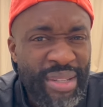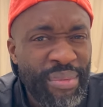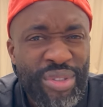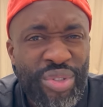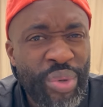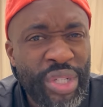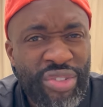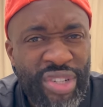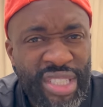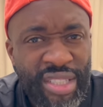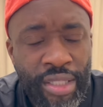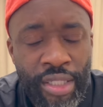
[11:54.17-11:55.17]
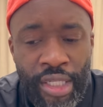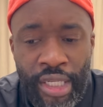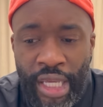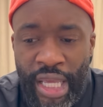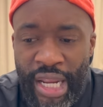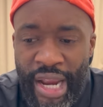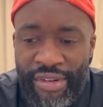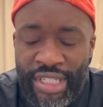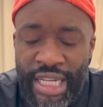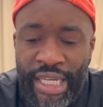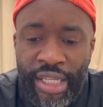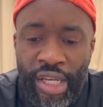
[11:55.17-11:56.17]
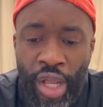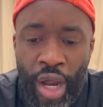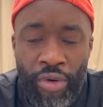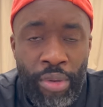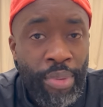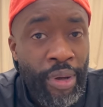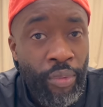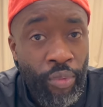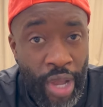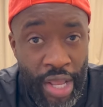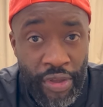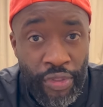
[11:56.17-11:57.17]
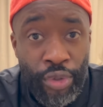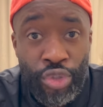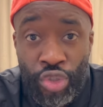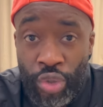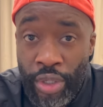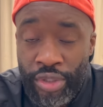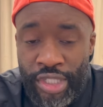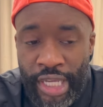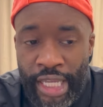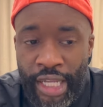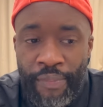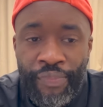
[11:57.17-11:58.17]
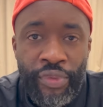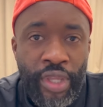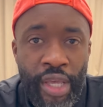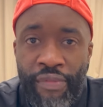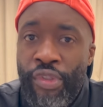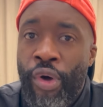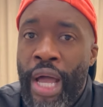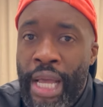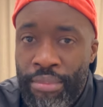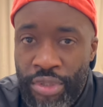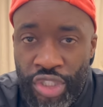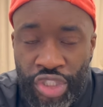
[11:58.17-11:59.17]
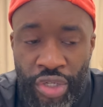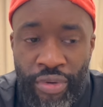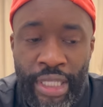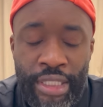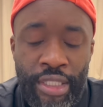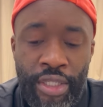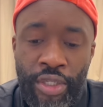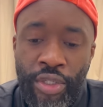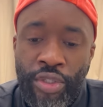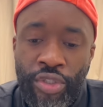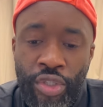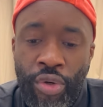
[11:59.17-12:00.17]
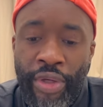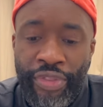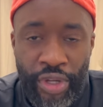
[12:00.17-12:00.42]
I'm not too interested in Erislandy Lara, but any of those two I'll take, if not Hamza Shiraz. So I think